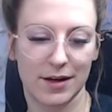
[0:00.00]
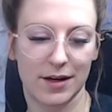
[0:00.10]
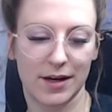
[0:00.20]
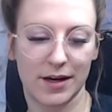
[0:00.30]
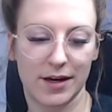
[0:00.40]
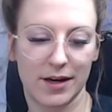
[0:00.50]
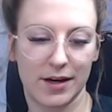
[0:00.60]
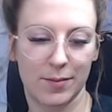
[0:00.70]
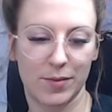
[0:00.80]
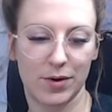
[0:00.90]

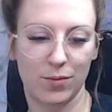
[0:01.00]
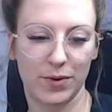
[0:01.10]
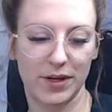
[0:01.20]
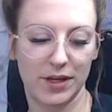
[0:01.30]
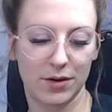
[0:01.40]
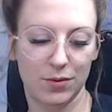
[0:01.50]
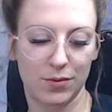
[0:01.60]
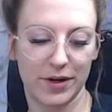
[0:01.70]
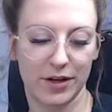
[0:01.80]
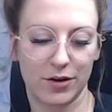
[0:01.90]
um, we
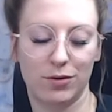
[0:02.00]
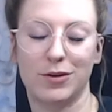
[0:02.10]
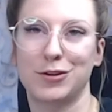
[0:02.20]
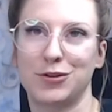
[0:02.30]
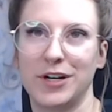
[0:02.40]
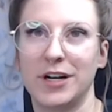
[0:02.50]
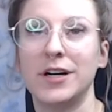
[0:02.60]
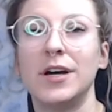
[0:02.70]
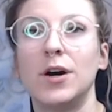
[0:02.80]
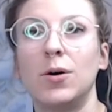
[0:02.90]
will, Katrina,
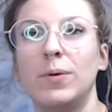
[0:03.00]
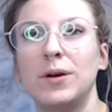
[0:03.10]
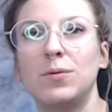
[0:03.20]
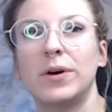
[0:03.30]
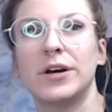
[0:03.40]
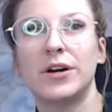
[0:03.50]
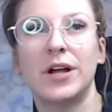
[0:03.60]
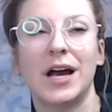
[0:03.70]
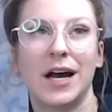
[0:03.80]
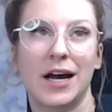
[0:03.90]
we
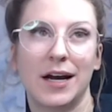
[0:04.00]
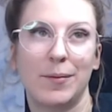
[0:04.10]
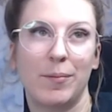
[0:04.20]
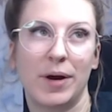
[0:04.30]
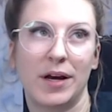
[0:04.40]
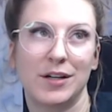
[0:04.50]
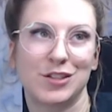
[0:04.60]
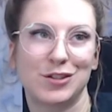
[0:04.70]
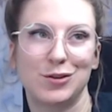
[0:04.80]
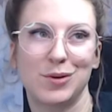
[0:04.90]
will um,
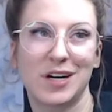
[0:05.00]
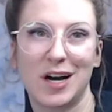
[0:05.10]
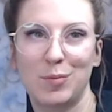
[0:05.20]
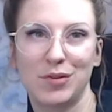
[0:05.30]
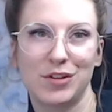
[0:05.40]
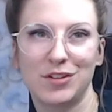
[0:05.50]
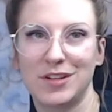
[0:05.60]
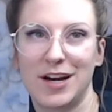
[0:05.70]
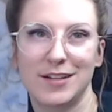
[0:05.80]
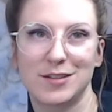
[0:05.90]
just do a couple little
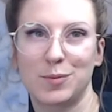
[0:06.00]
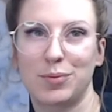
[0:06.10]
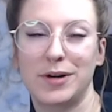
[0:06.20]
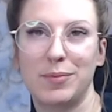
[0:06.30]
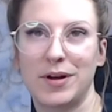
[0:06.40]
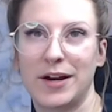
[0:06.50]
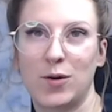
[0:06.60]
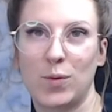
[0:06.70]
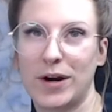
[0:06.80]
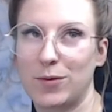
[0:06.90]
lines to pre plan
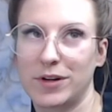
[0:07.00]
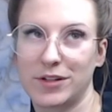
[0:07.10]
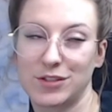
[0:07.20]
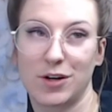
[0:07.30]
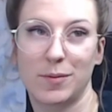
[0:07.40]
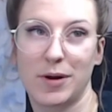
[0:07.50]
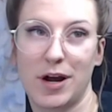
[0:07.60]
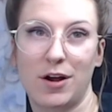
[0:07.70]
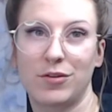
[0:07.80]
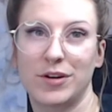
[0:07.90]
out where we're going to start
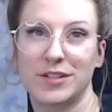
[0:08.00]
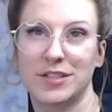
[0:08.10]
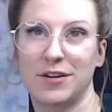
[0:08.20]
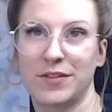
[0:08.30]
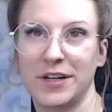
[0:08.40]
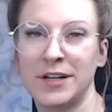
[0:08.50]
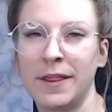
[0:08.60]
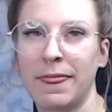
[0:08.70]
coloring stuff in.